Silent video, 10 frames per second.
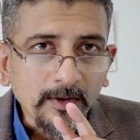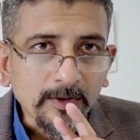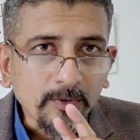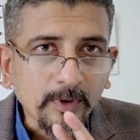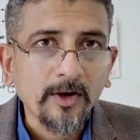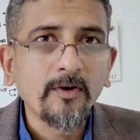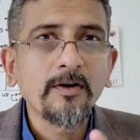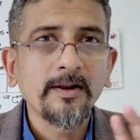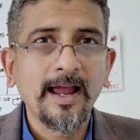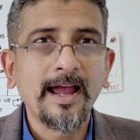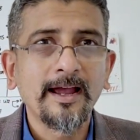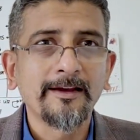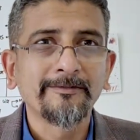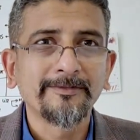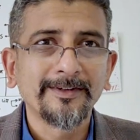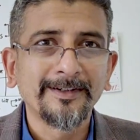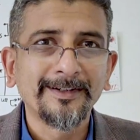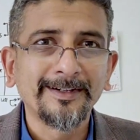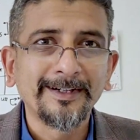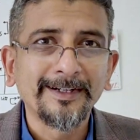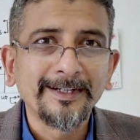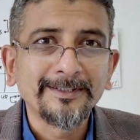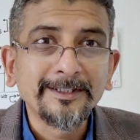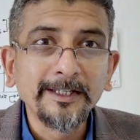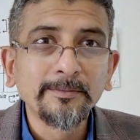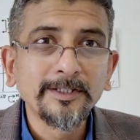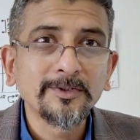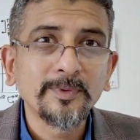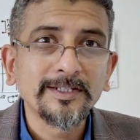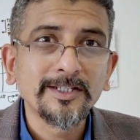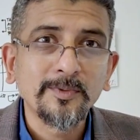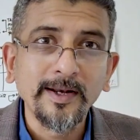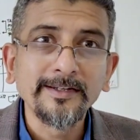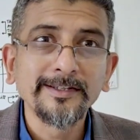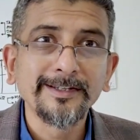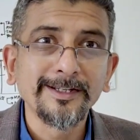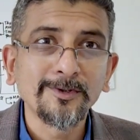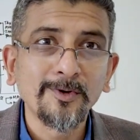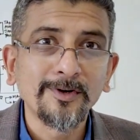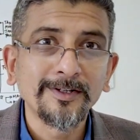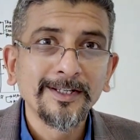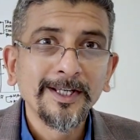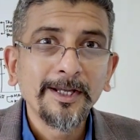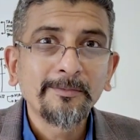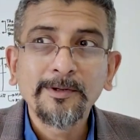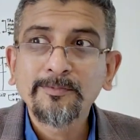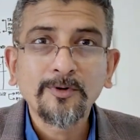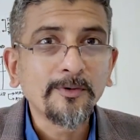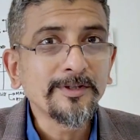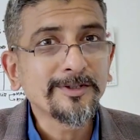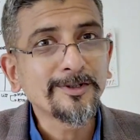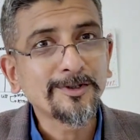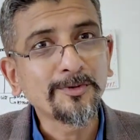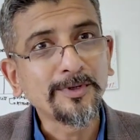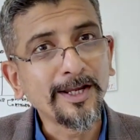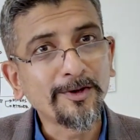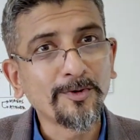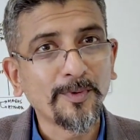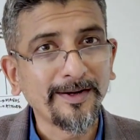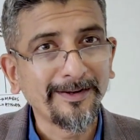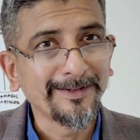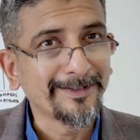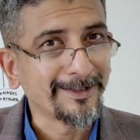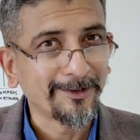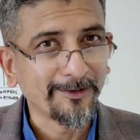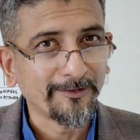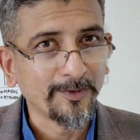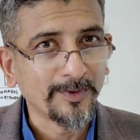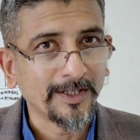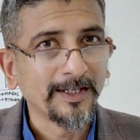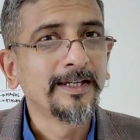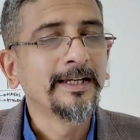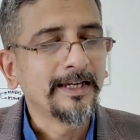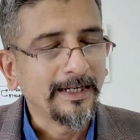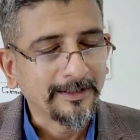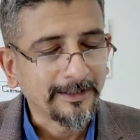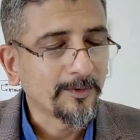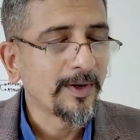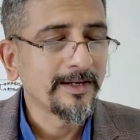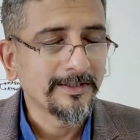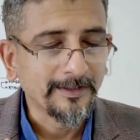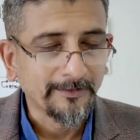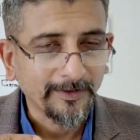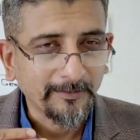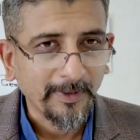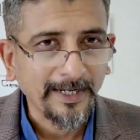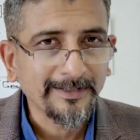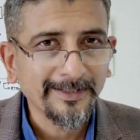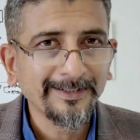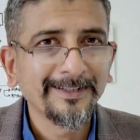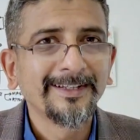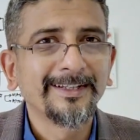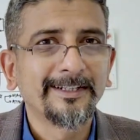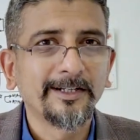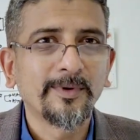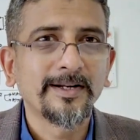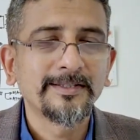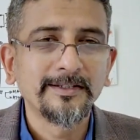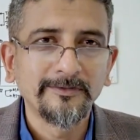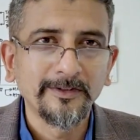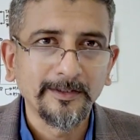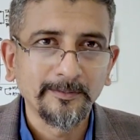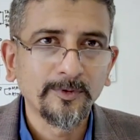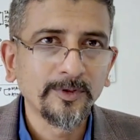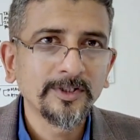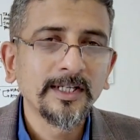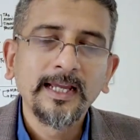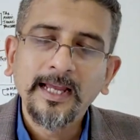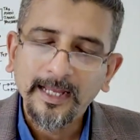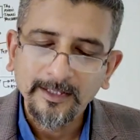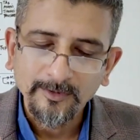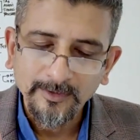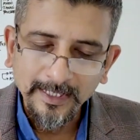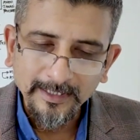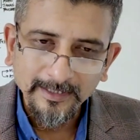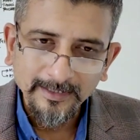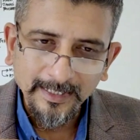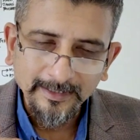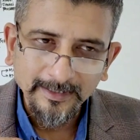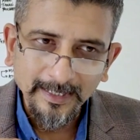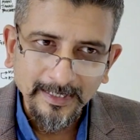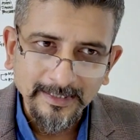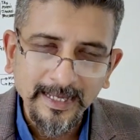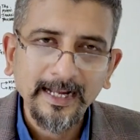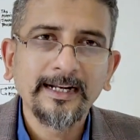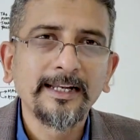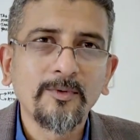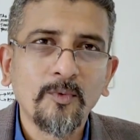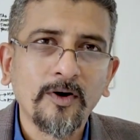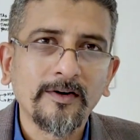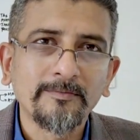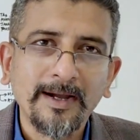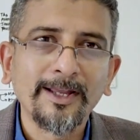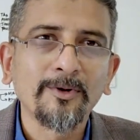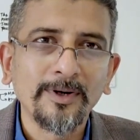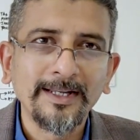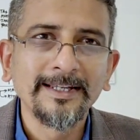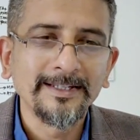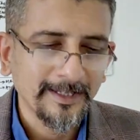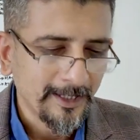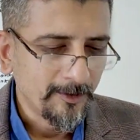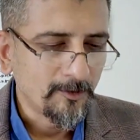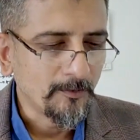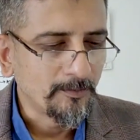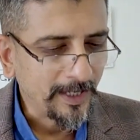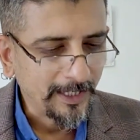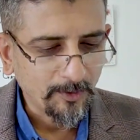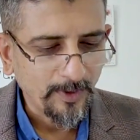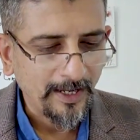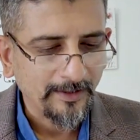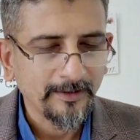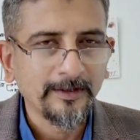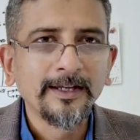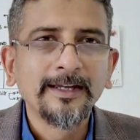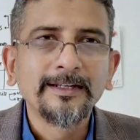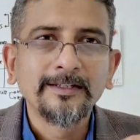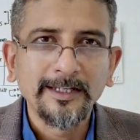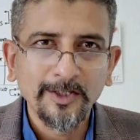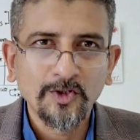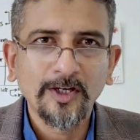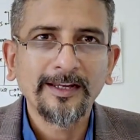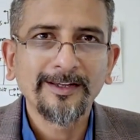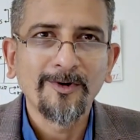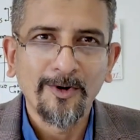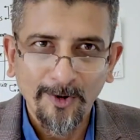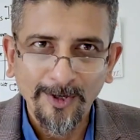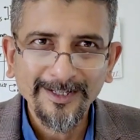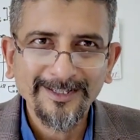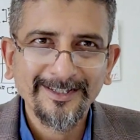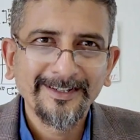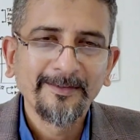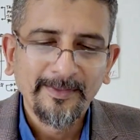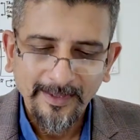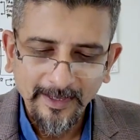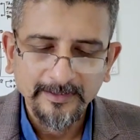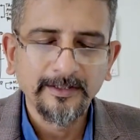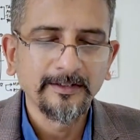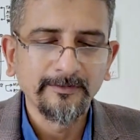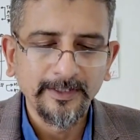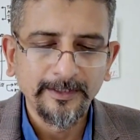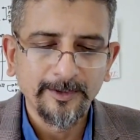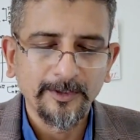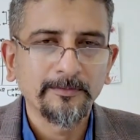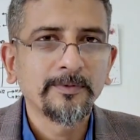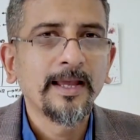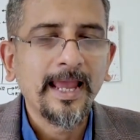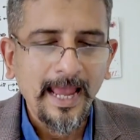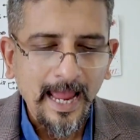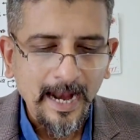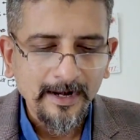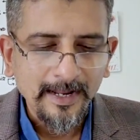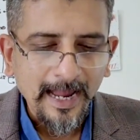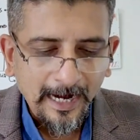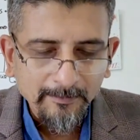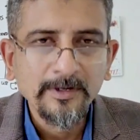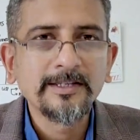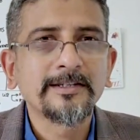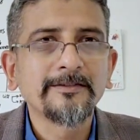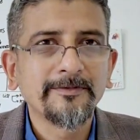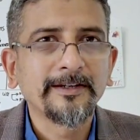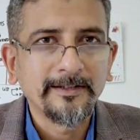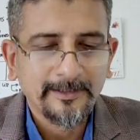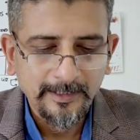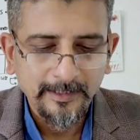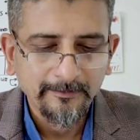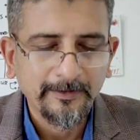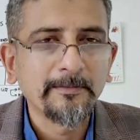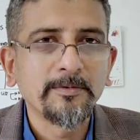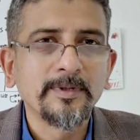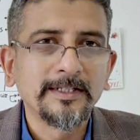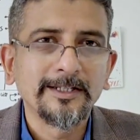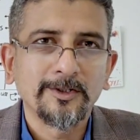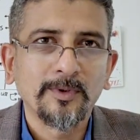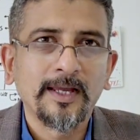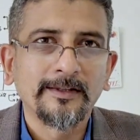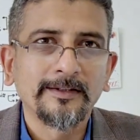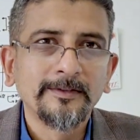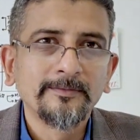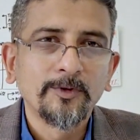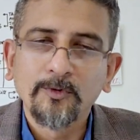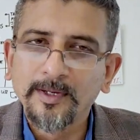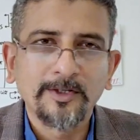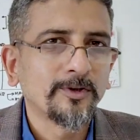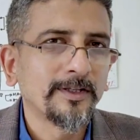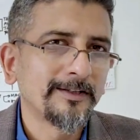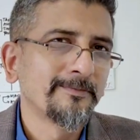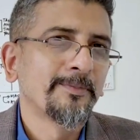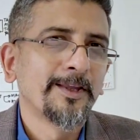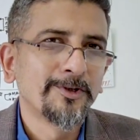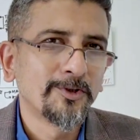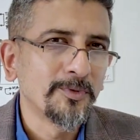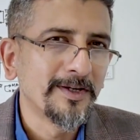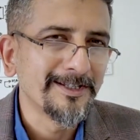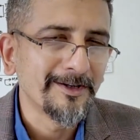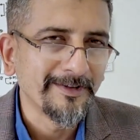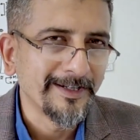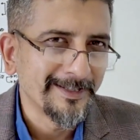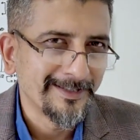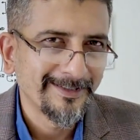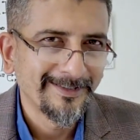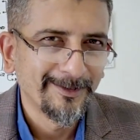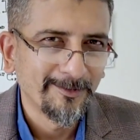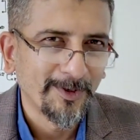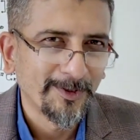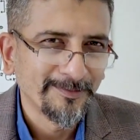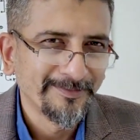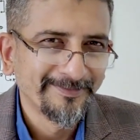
you cannot have a syllabus which is 20 years old, but promises to take you 20 years into the future. It requires a different mindset, requires a different approach, and that's exactly what my role is, to bring together teaching or knowledge, executive leadership, and administrative capabilities together to make sure that students are winners tomorrow.